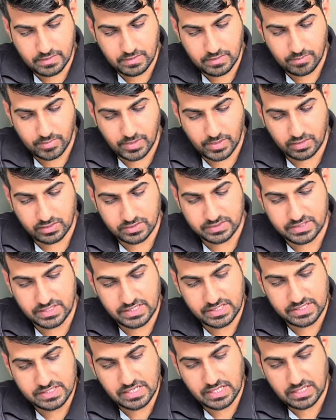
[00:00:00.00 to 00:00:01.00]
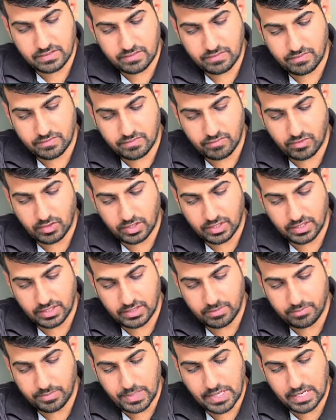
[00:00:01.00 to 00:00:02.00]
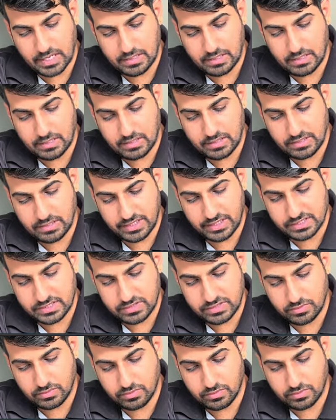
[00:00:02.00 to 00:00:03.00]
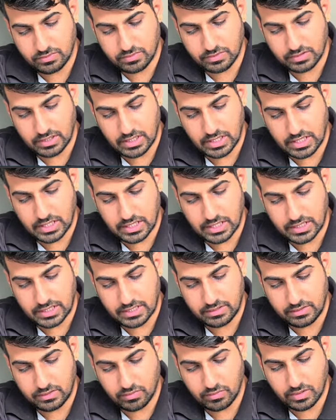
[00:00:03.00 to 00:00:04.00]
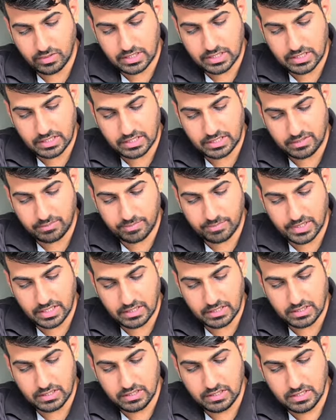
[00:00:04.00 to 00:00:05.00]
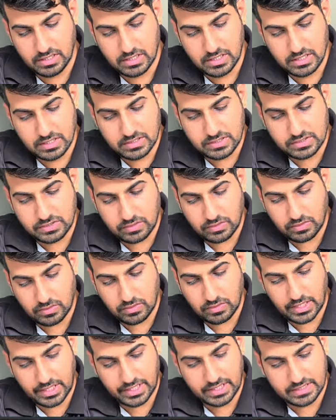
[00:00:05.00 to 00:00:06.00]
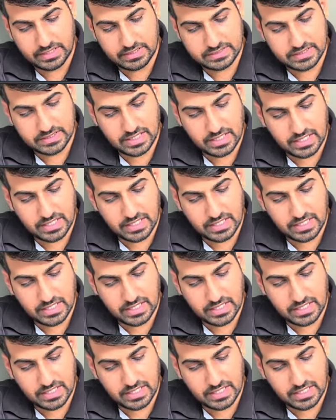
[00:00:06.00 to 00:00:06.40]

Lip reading: because these are what? In parallel. These two R and 2R are in parallel. So I can say